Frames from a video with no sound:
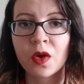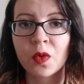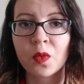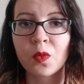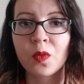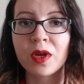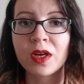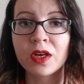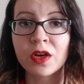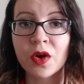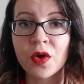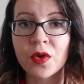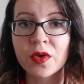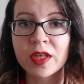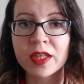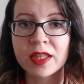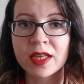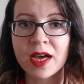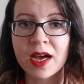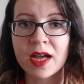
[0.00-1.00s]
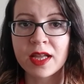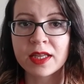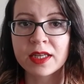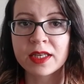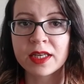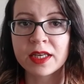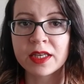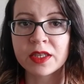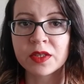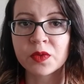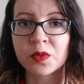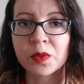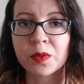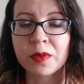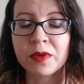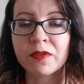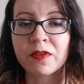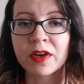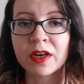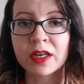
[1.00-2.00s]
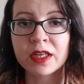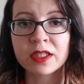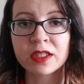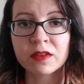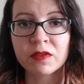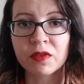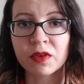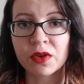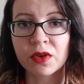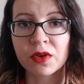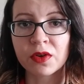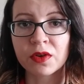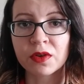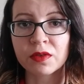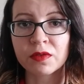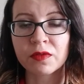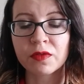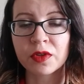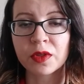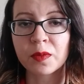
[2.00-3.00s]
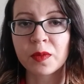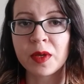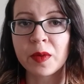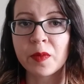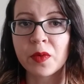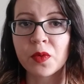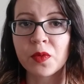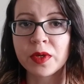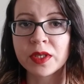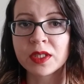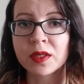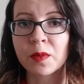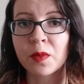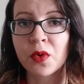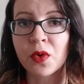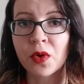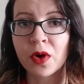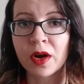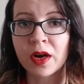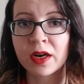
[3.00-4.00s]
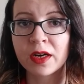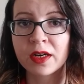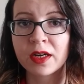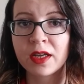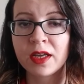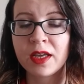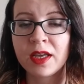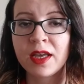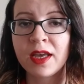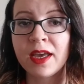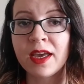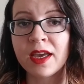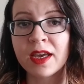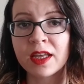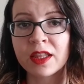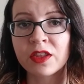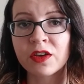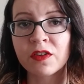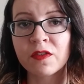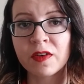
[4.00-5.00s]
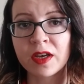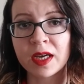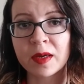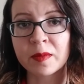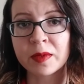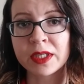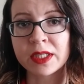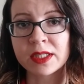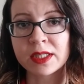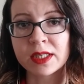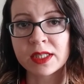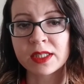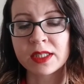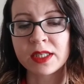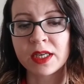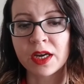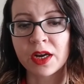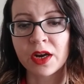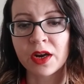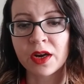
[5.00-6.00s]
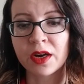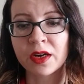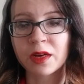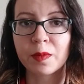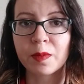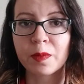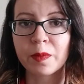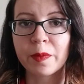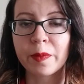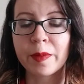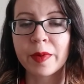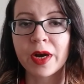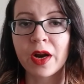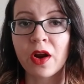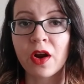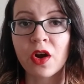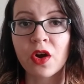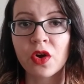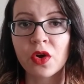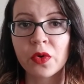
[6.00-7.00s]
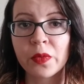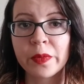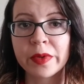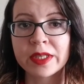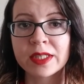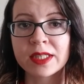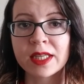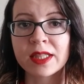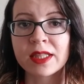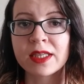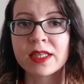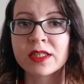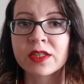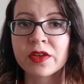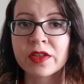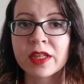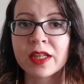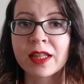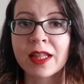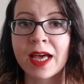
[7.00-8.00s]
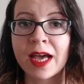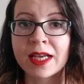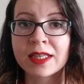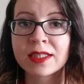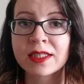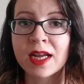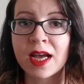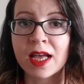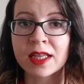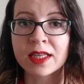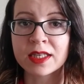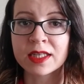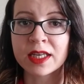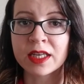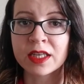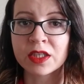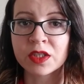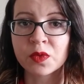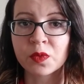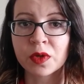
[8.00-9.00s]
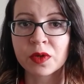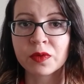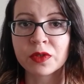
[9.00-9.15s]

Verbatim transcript: We know that the holidays will be very difficult for the people we support and their families this year, but our hope is that these are the last holidays where